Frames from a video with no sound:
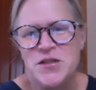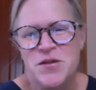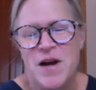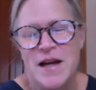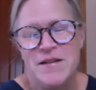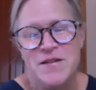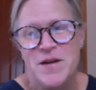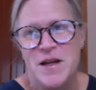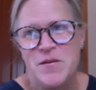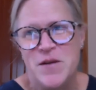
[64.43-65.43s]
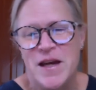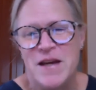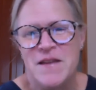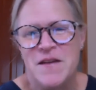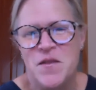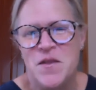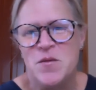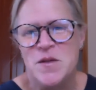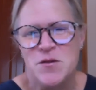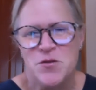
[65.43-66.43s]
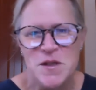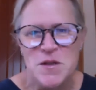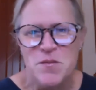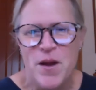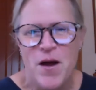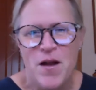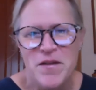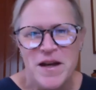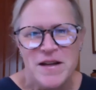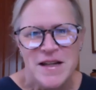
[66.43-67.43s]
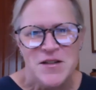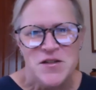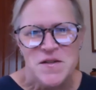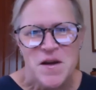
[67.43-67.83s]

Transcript: or I do anyway, that there was a crystal ball that I could just